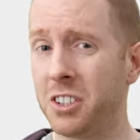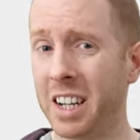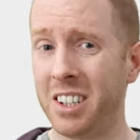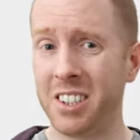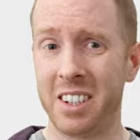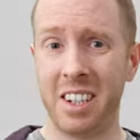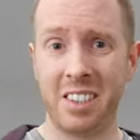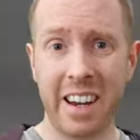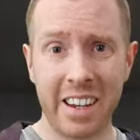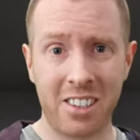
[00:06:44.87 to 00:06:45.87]
designed to sit in a
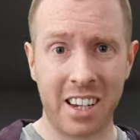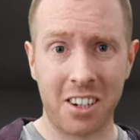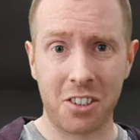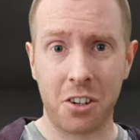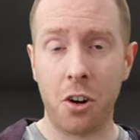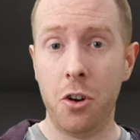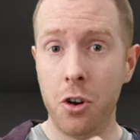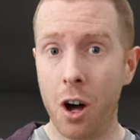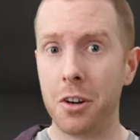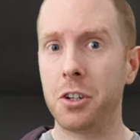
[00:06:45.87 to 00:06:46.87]
data center,
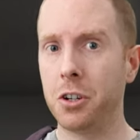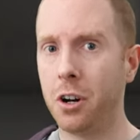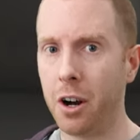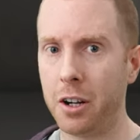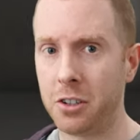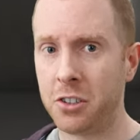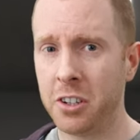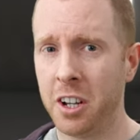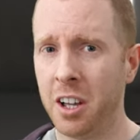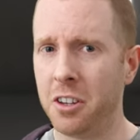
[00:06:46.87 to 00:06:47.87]
not your house.
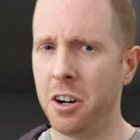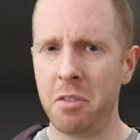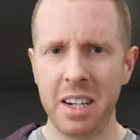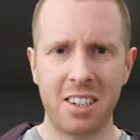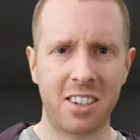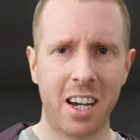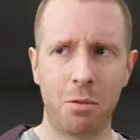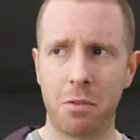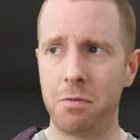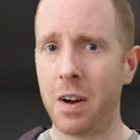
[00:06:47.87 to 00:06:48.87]
They're not really designed
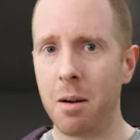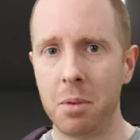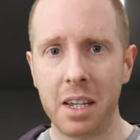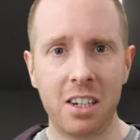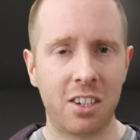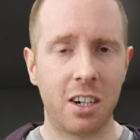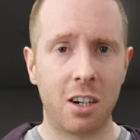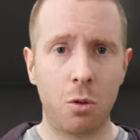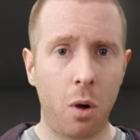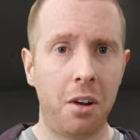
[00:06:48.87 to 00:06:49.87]
with families
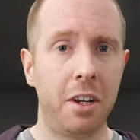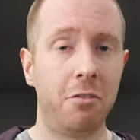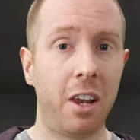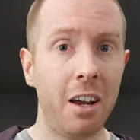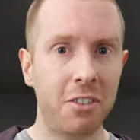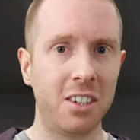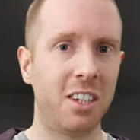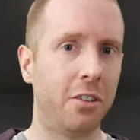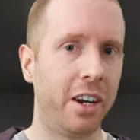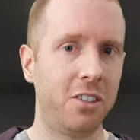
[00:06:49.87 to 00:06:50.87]
and quality of life
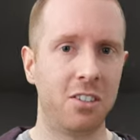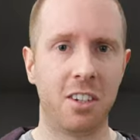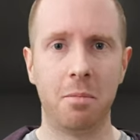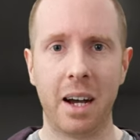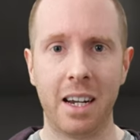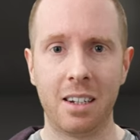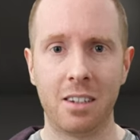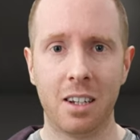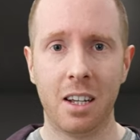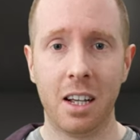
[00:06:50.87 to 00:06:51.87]
considerations in mind.